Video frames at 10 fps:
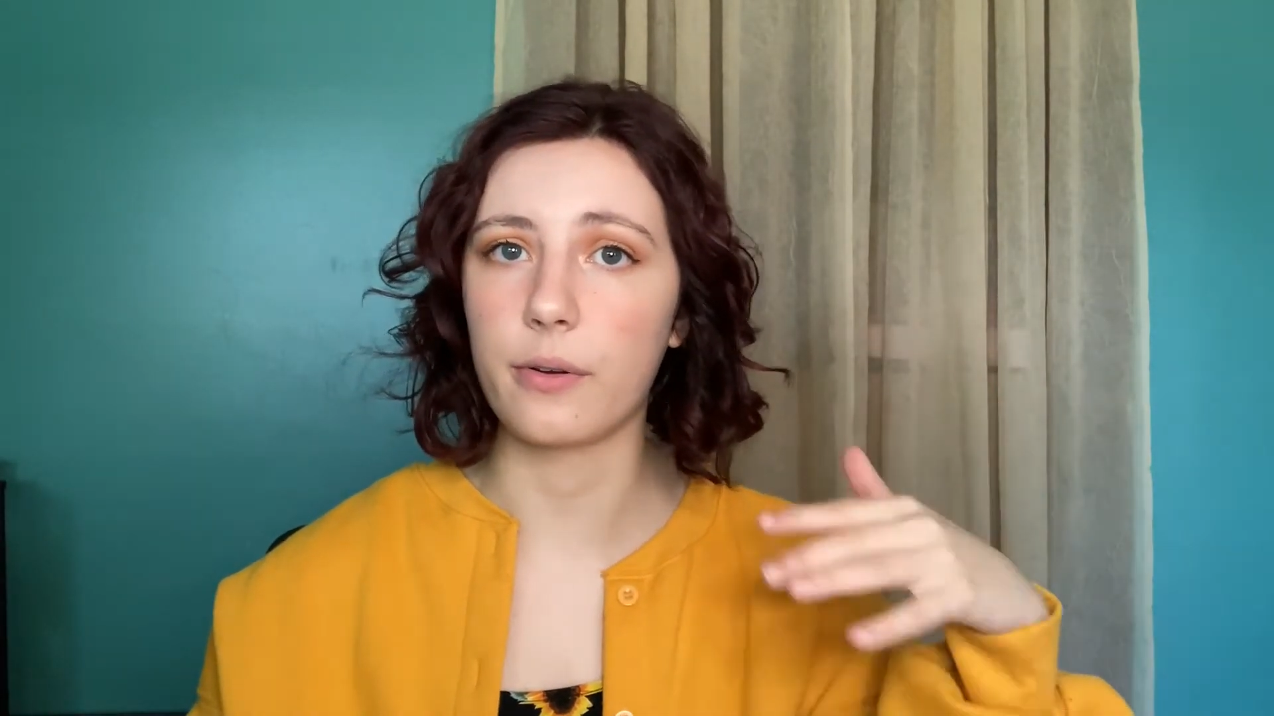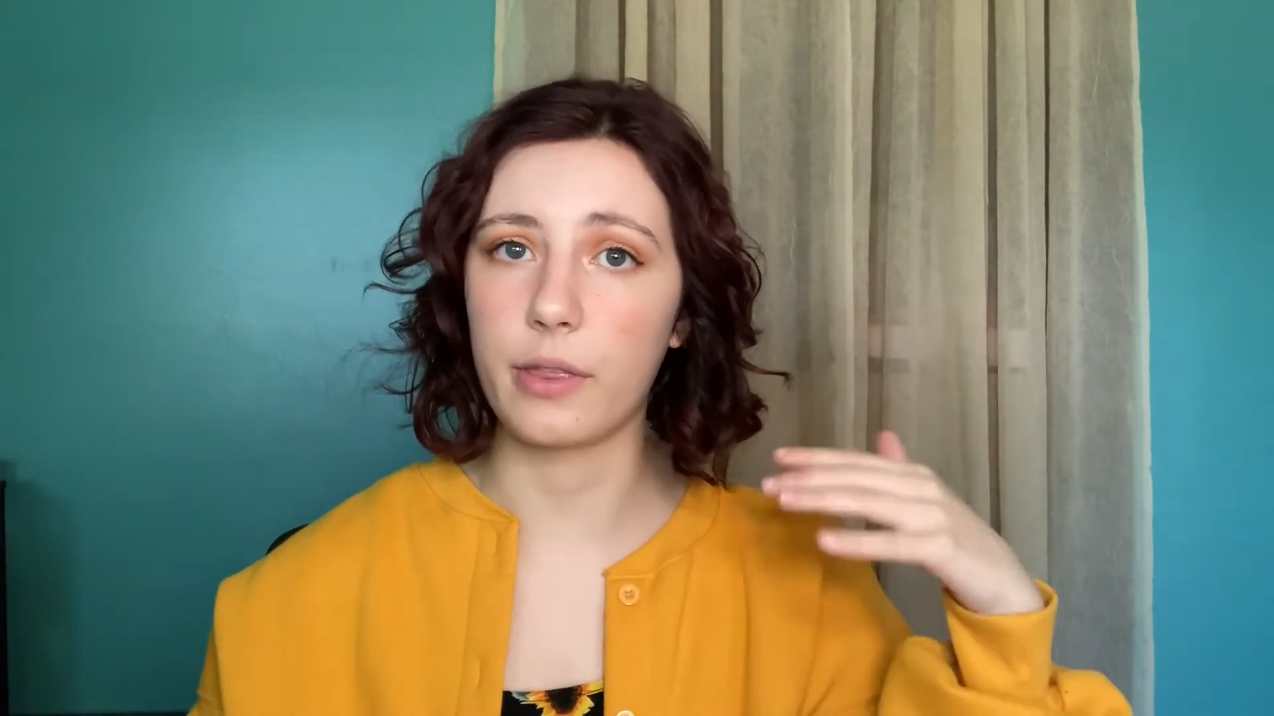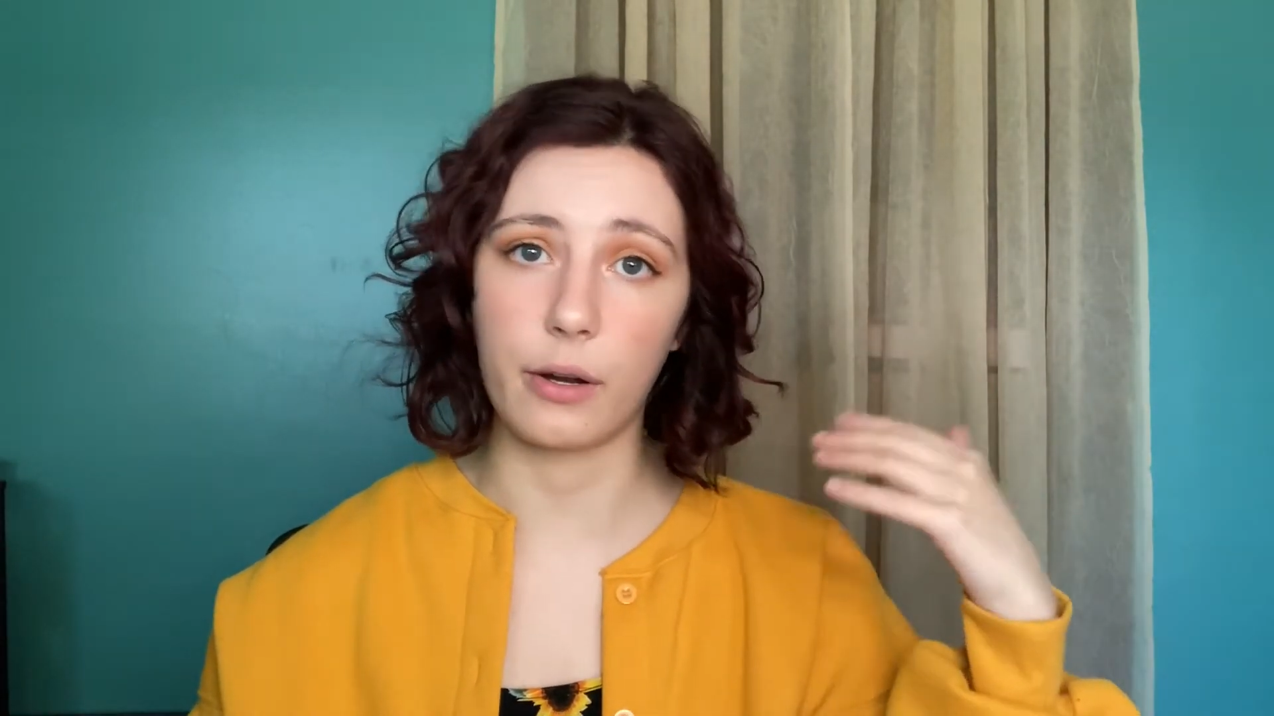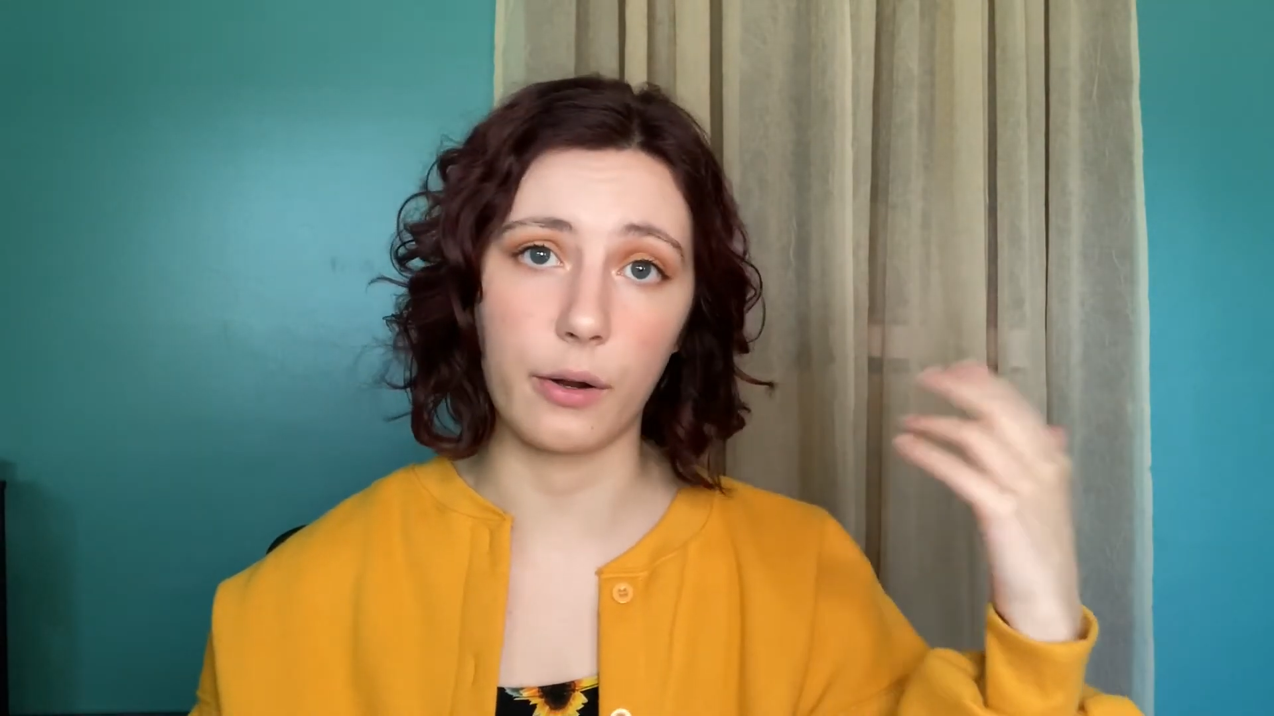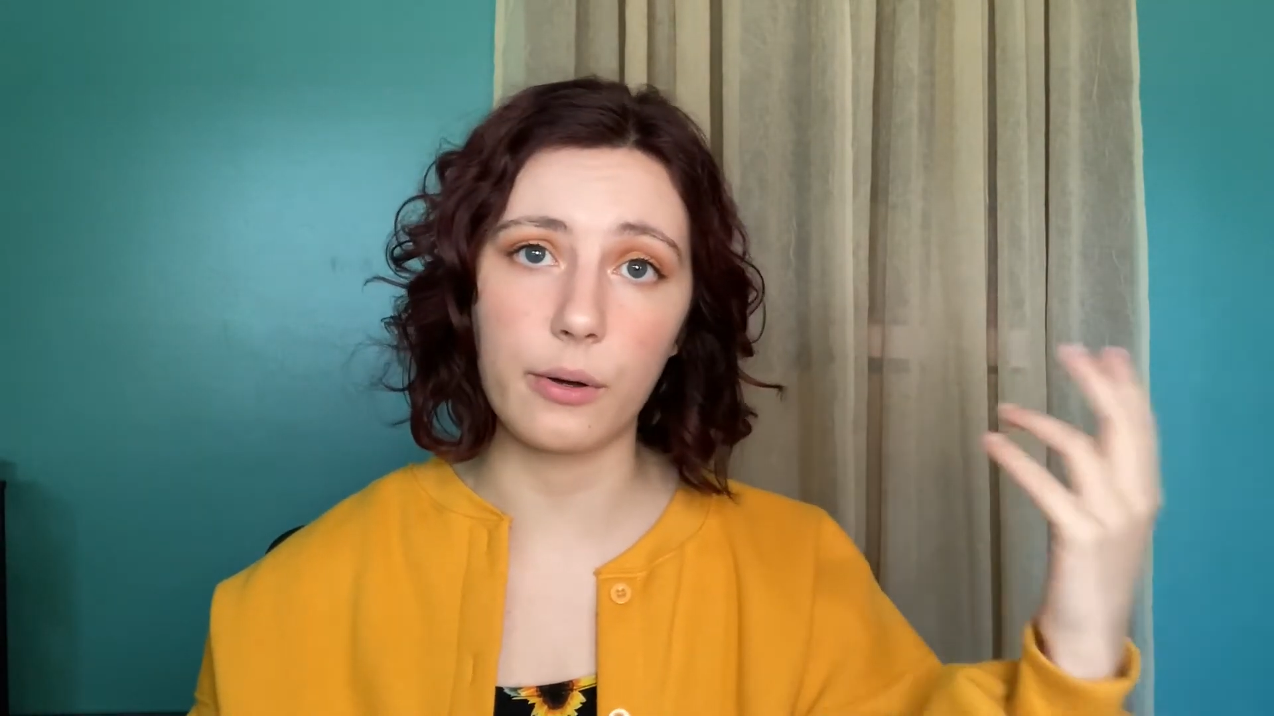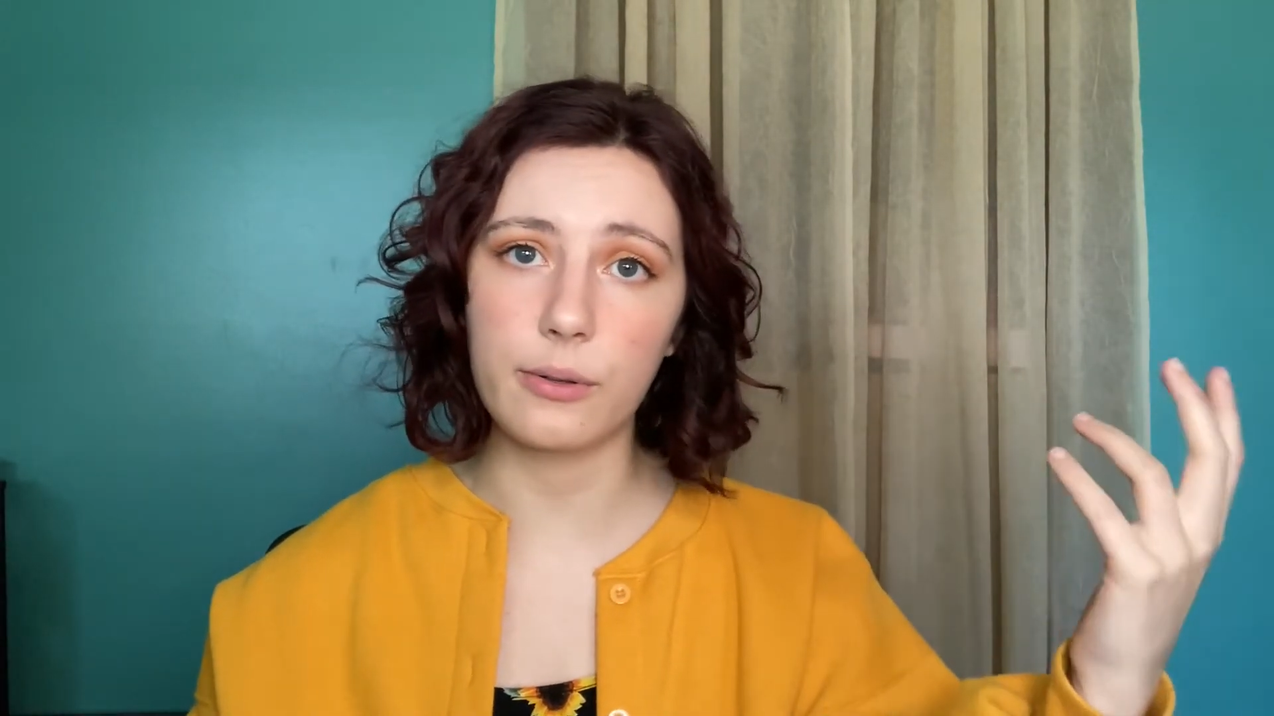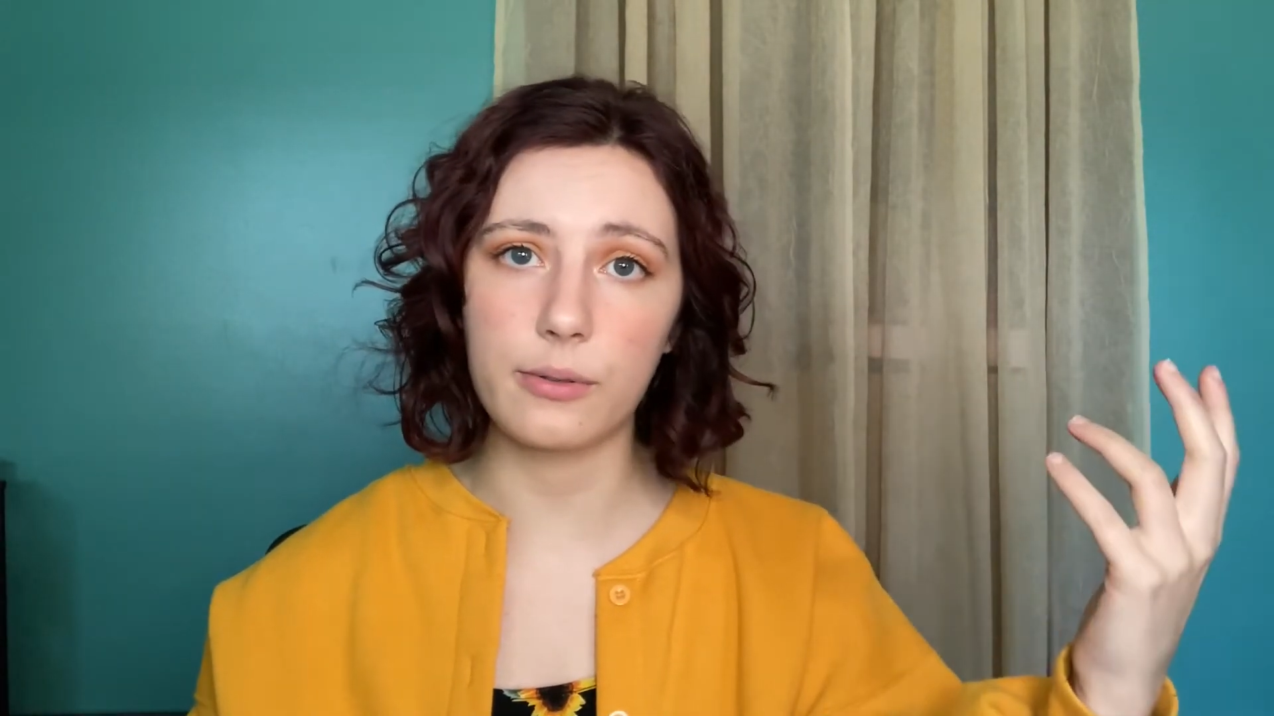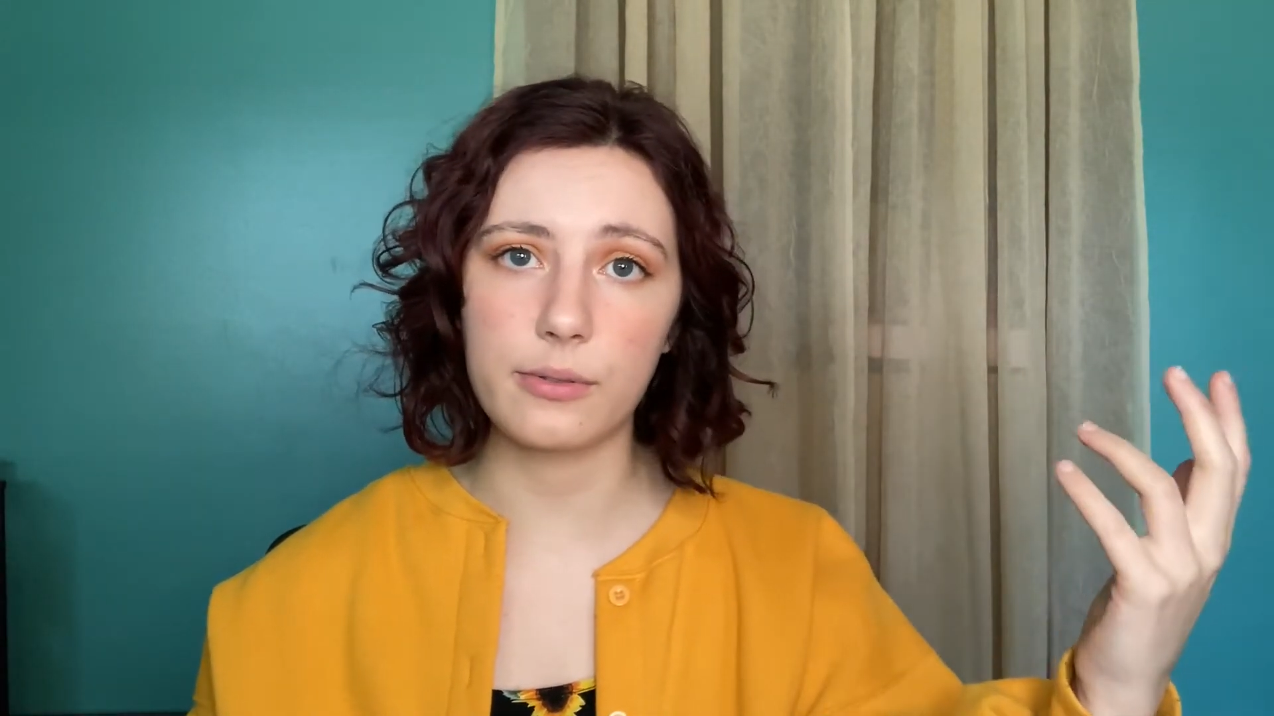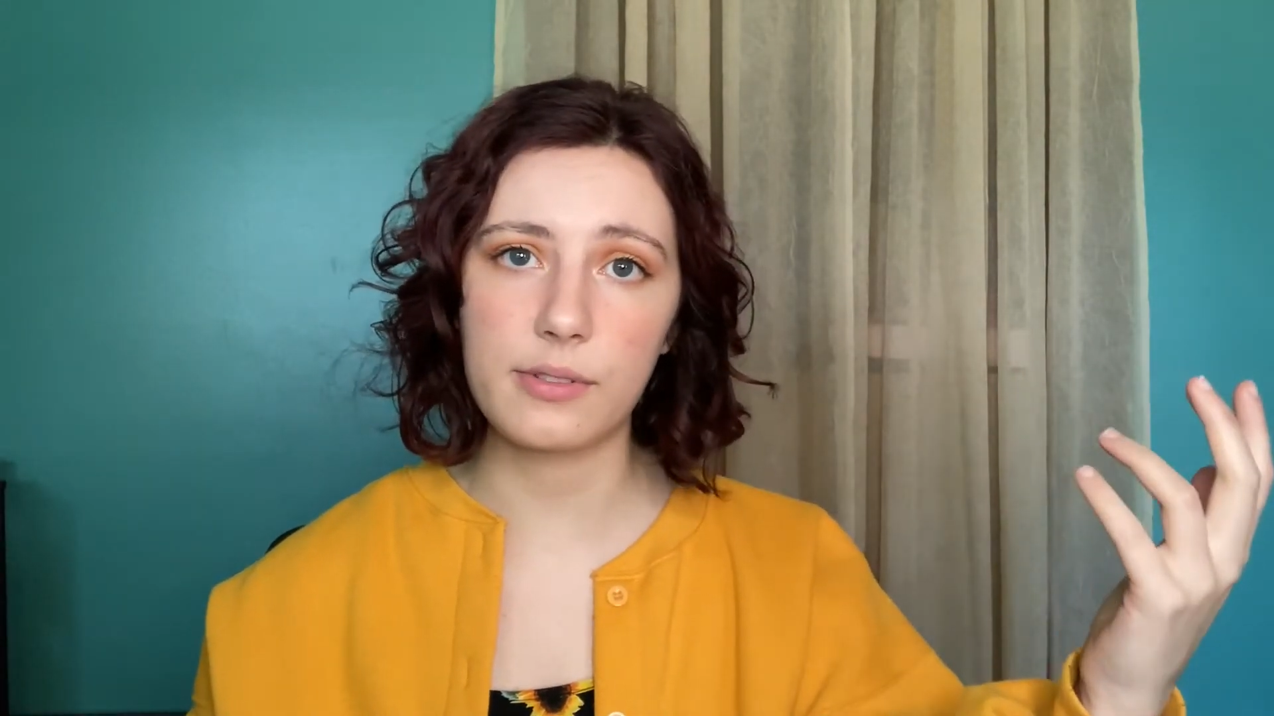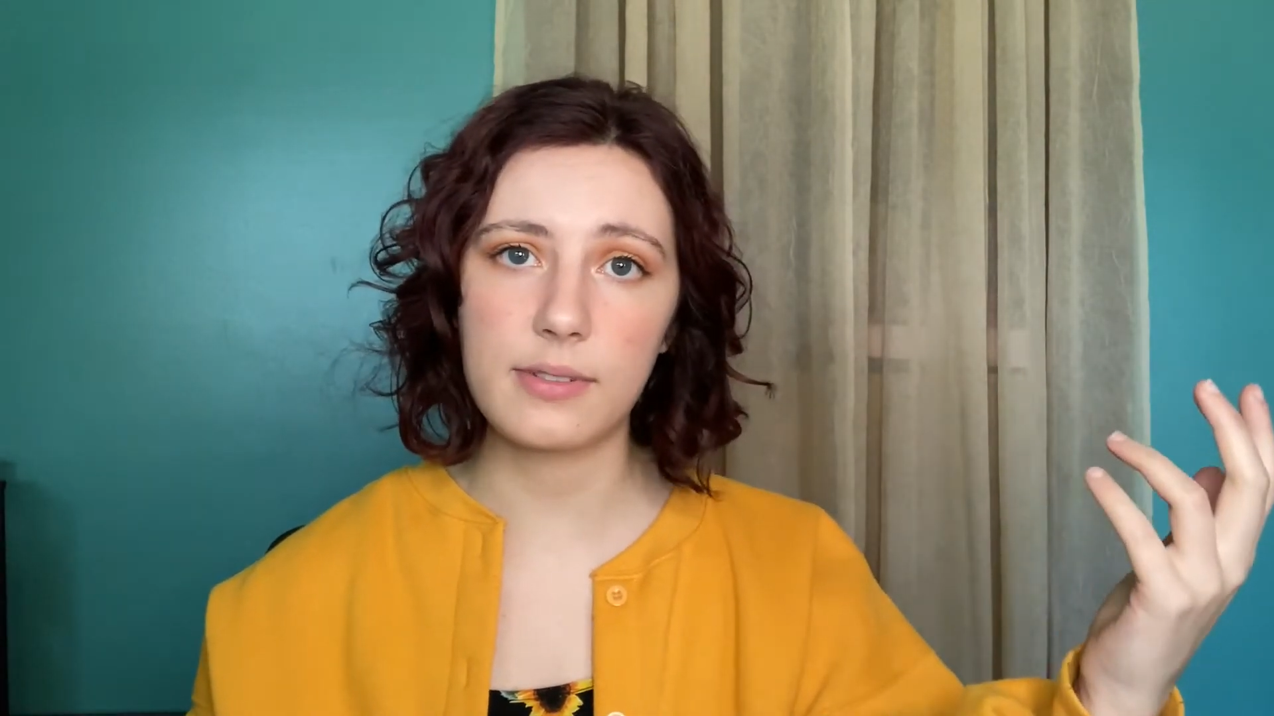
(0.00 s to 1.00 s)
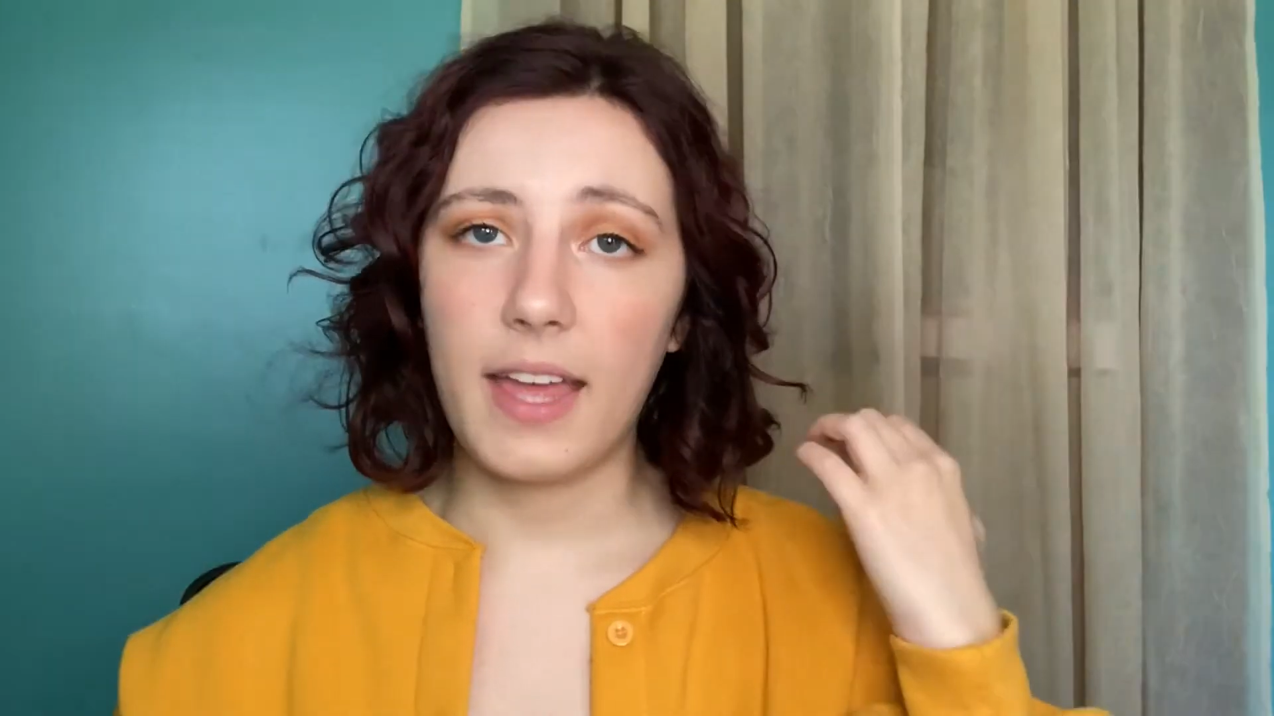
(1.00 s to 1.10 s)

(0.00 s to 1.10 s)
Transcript: or their goals,